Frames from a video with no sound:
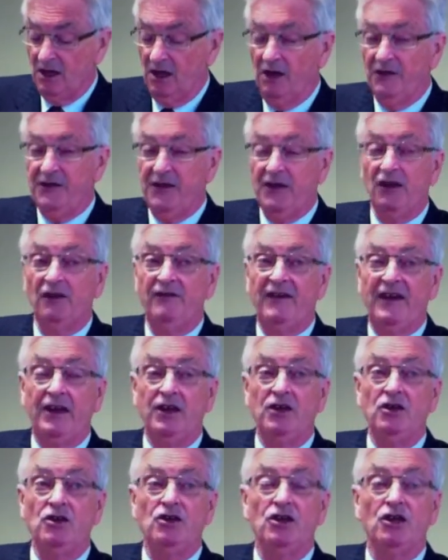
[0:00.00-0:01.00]
I think I've had
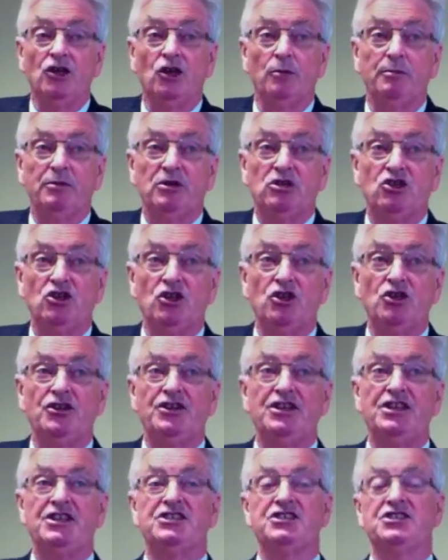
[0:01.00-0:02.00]
a unique
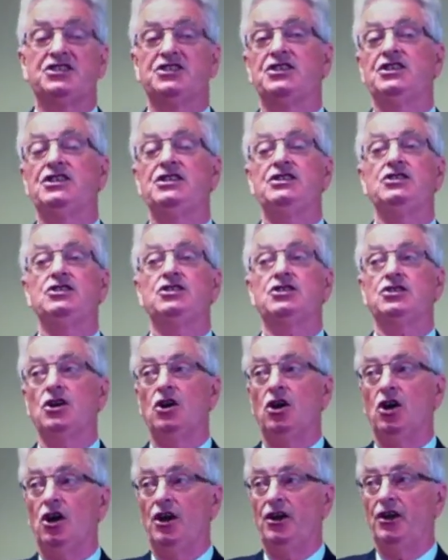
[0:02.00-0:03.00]
opportunity to see
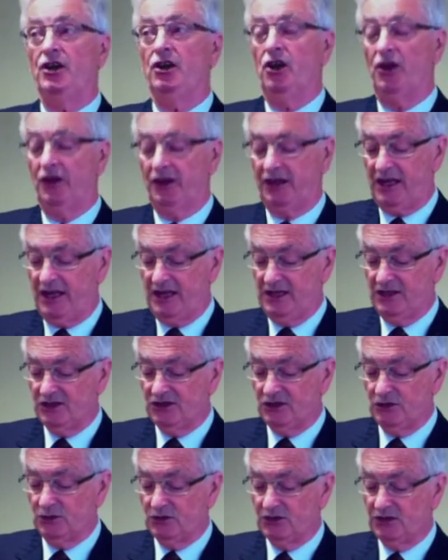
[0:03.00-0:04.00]
inside a lot of
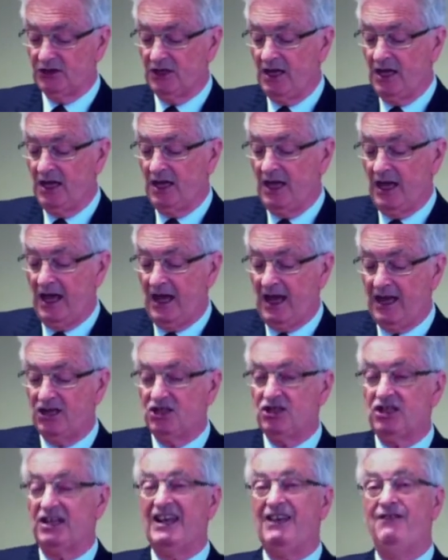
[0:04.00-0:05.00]
councils
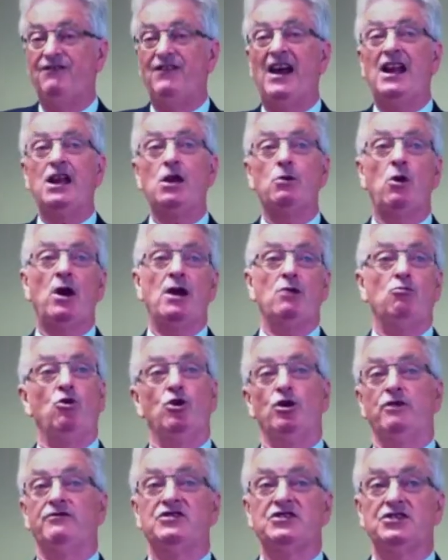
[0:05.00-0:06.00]
and to evaluate
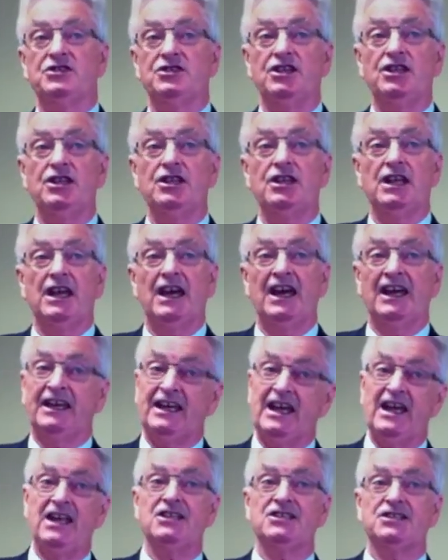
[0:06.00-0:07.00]
what I've seen
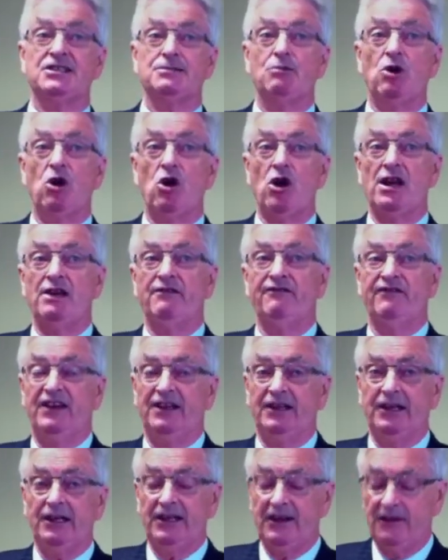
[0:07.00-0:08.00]
against my
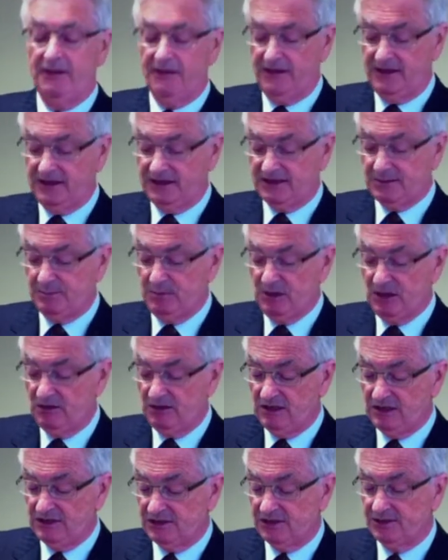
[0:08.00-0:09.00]
fairly lengthy
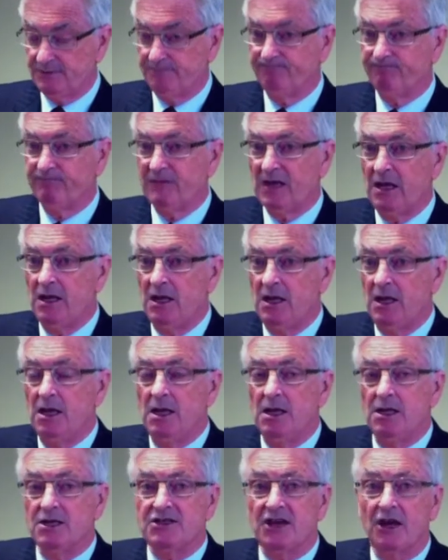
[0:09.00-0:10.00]
experience.
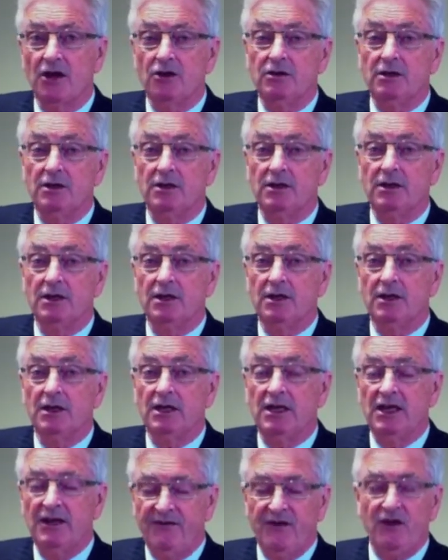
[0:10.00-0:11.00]
So
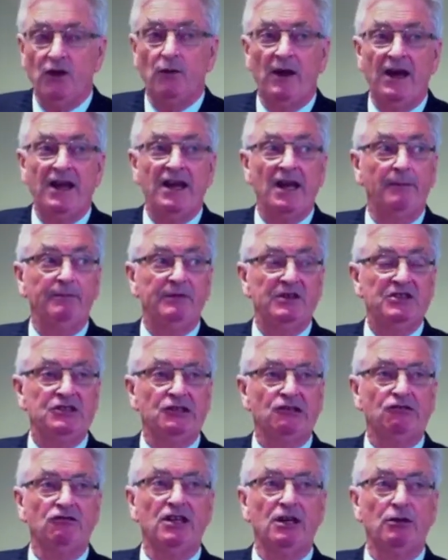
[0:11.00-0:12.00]
if you end up
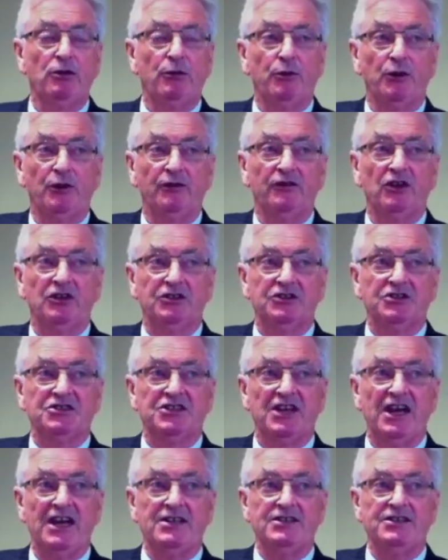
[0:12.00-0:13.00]
disagreeing with what I've got to
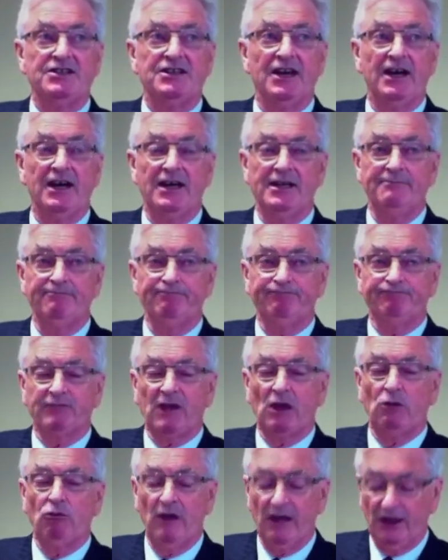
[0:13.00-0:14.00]
say today,
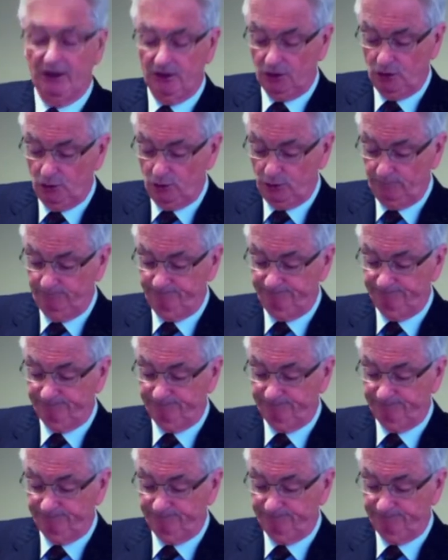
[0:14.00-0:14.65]
well and good.